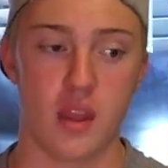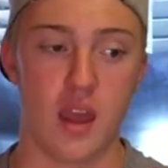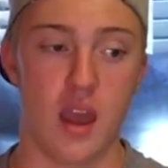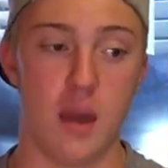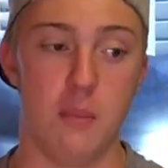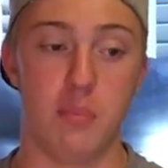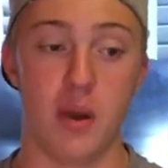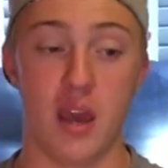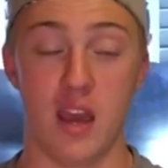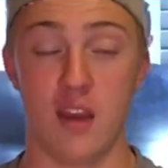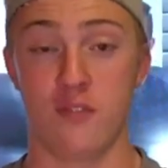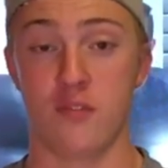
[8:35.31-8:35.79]

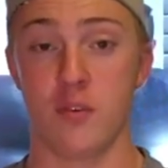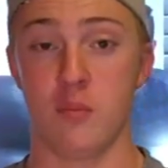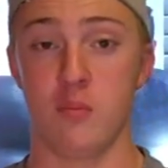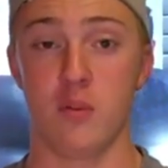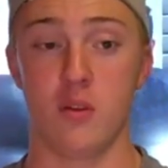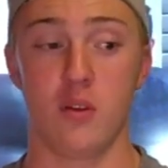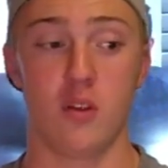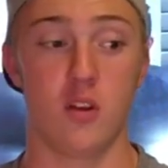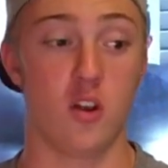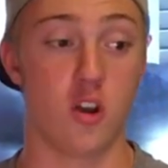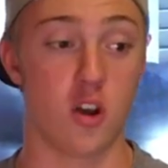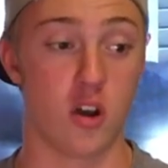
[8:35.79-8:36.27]
and pay from
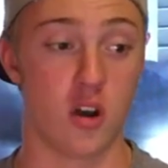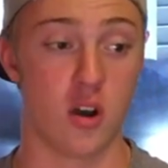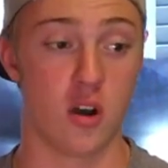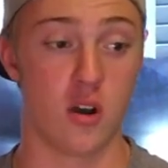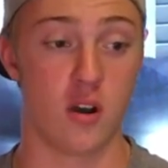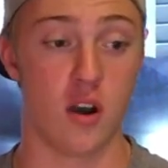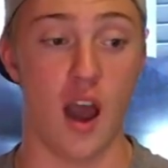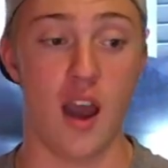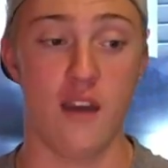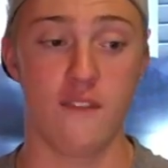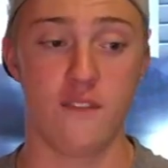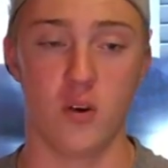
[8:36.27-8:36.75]

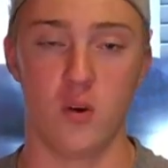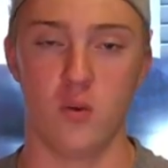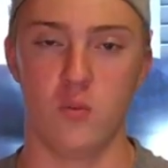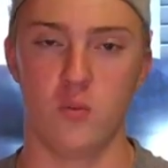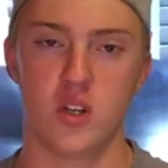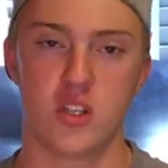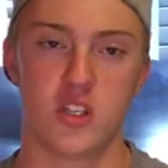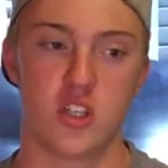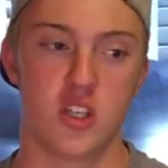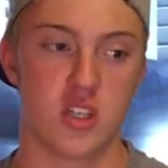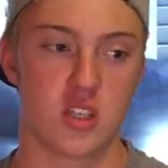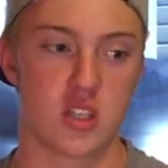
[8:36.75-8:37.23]
your iPhone,
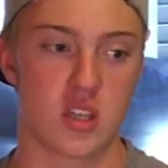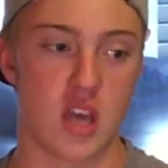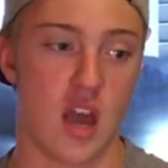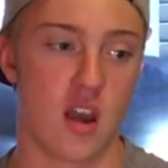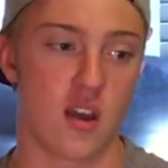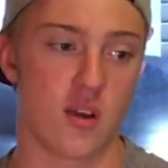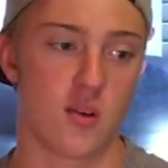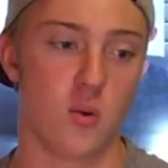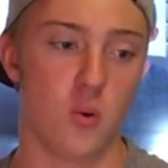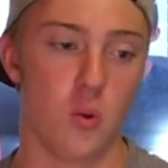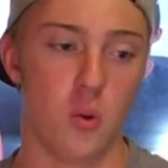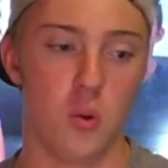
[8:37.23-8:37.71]
which is
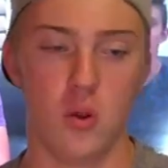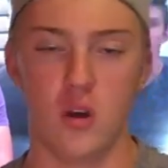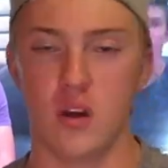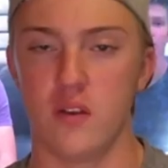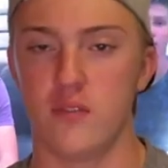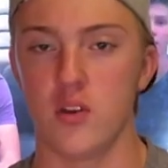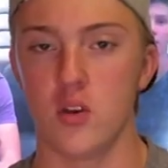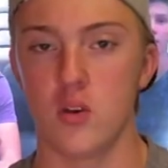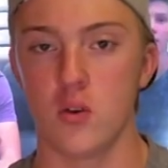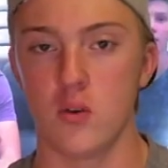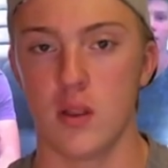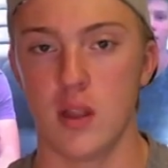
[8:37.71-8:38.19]
kind of cool if
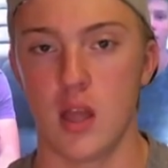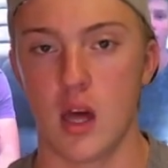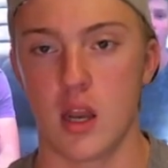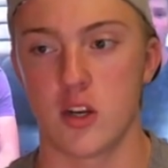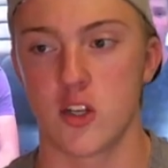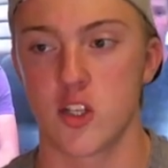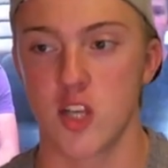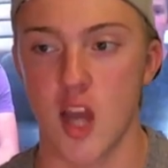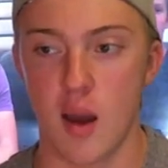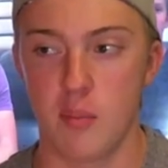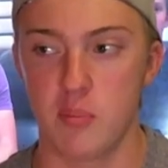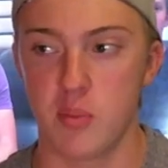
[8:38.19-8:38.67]
you do a lot
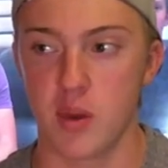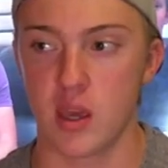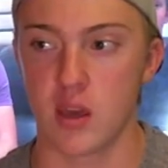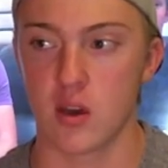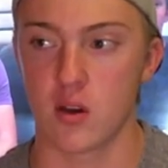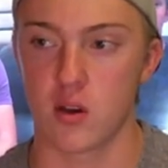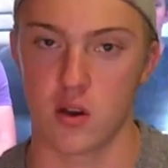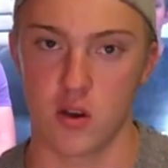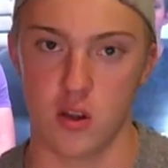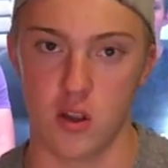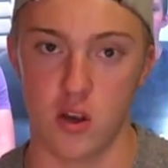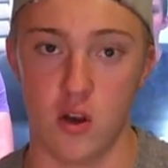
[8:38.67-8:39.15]
of shopping
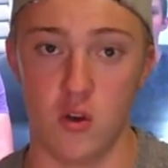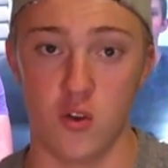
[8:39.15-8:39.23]
or